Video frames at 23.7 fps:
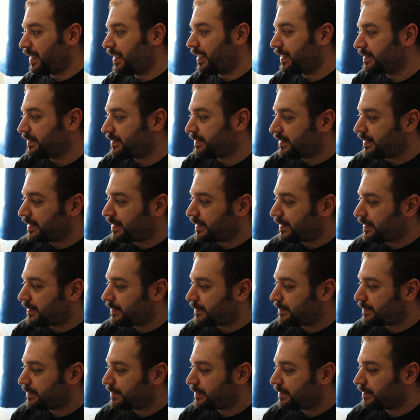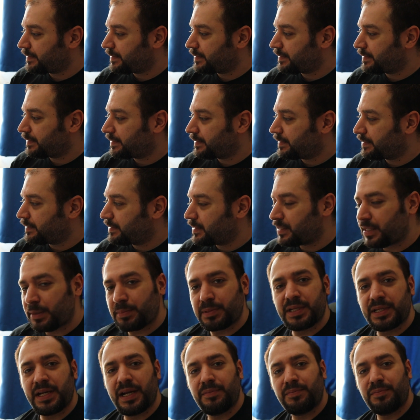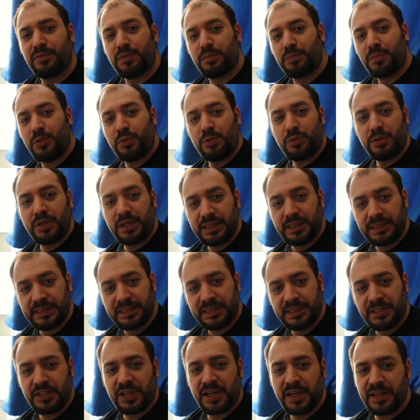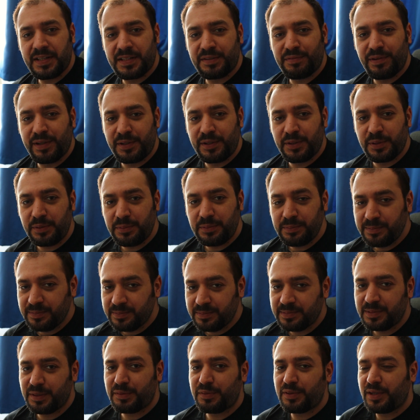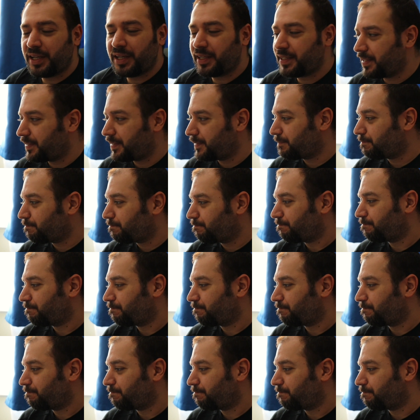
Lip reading: And subscribe for more, share this video if you like it.